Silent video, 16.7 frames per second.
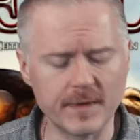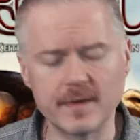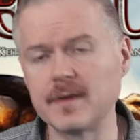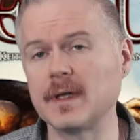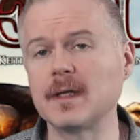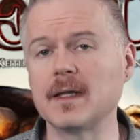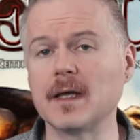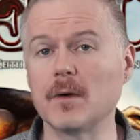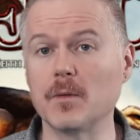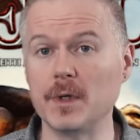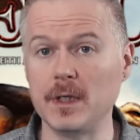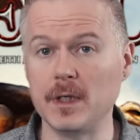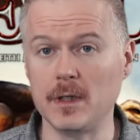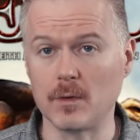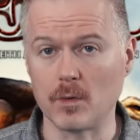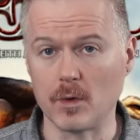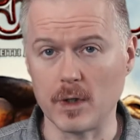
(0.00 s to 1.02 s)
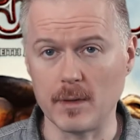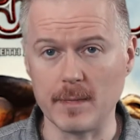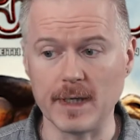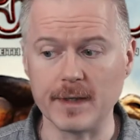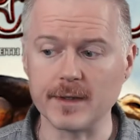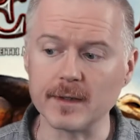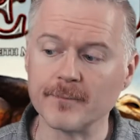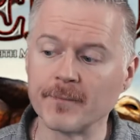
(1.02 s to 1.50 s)
thing that we need to worry
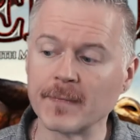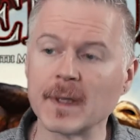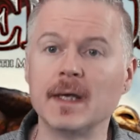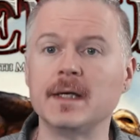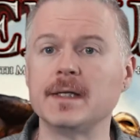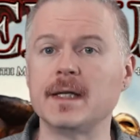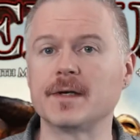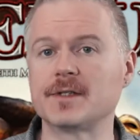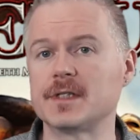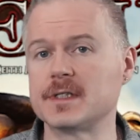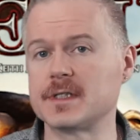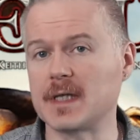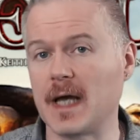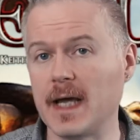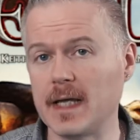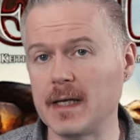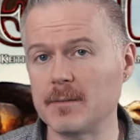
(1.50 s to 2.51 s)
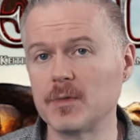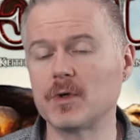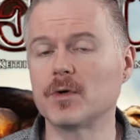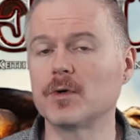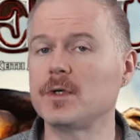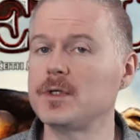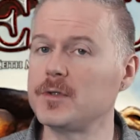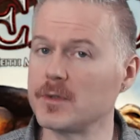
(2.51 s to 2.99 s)
about here. Now, since I am
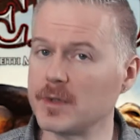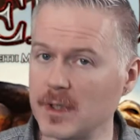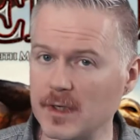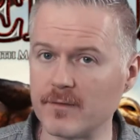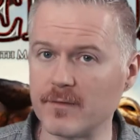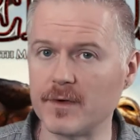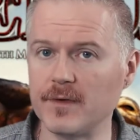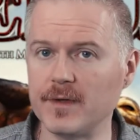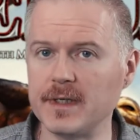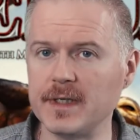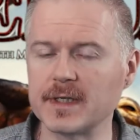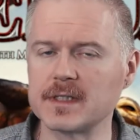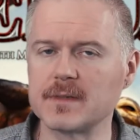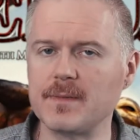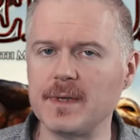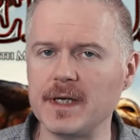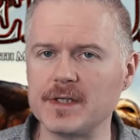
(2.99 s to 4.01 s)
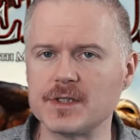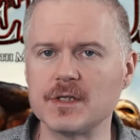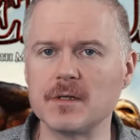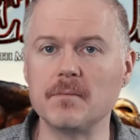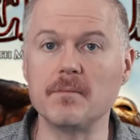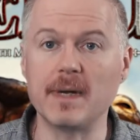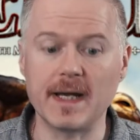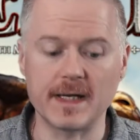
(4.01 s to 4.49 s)
going to cover the
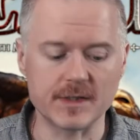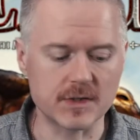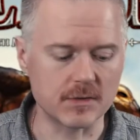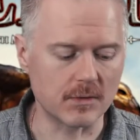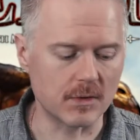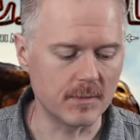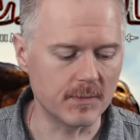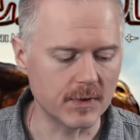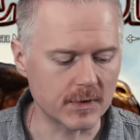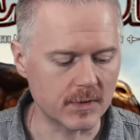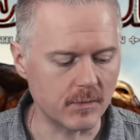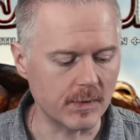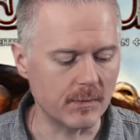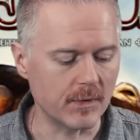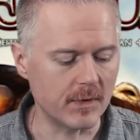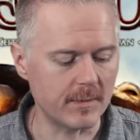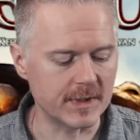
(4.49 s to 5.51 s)
expansion backstory book, we wanna